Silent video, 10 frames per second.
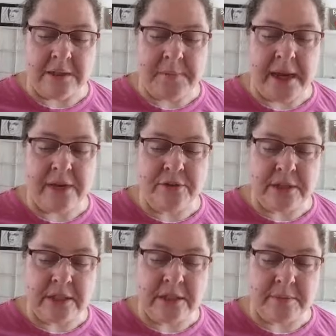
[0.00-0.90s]

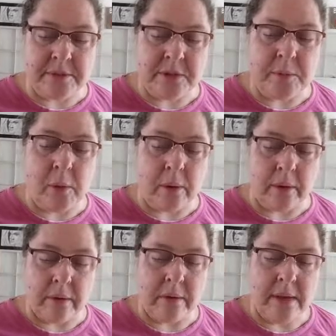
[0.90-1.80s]
patriotism is
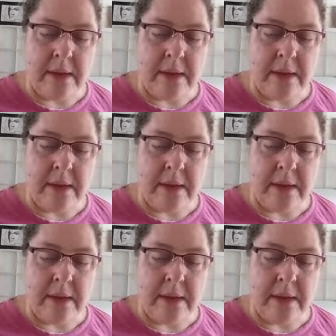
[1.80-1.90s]
born.